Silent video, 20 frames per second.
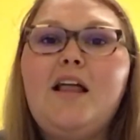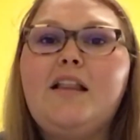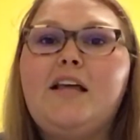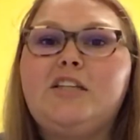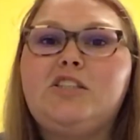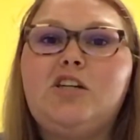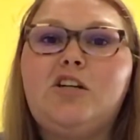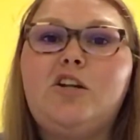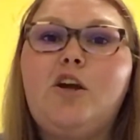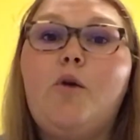
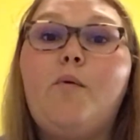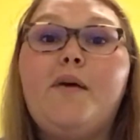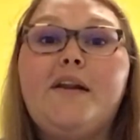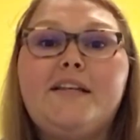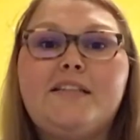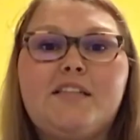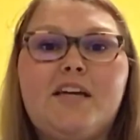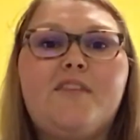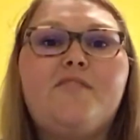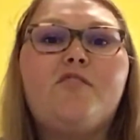let y'all know when
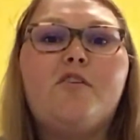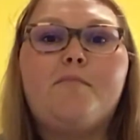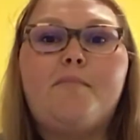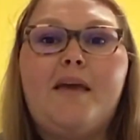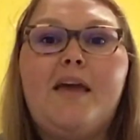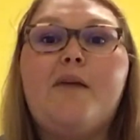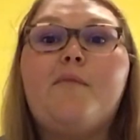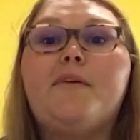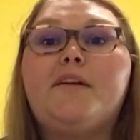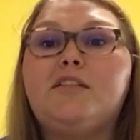is good for
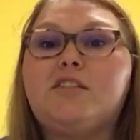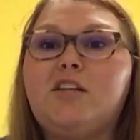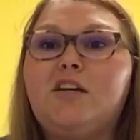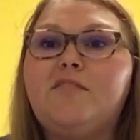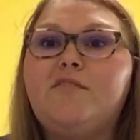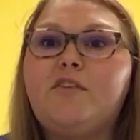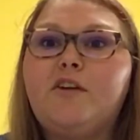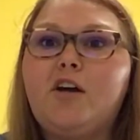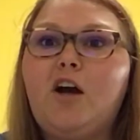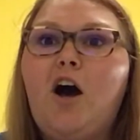me and when is
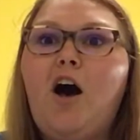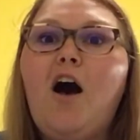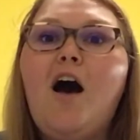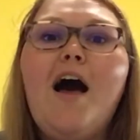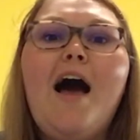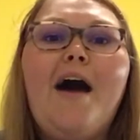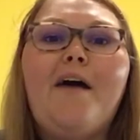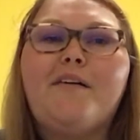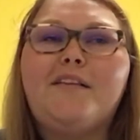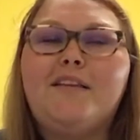good for y'all.
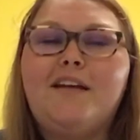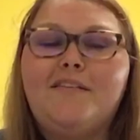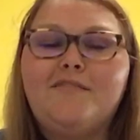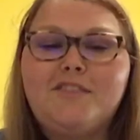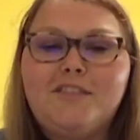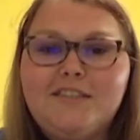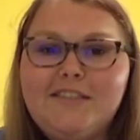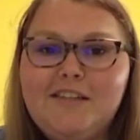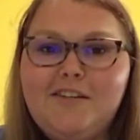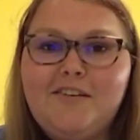I would love
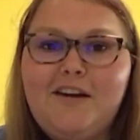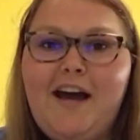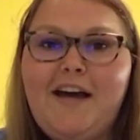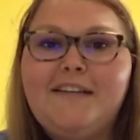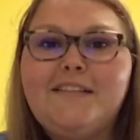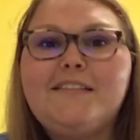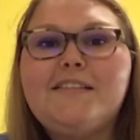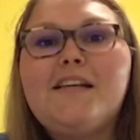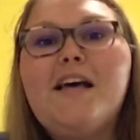to see you guys.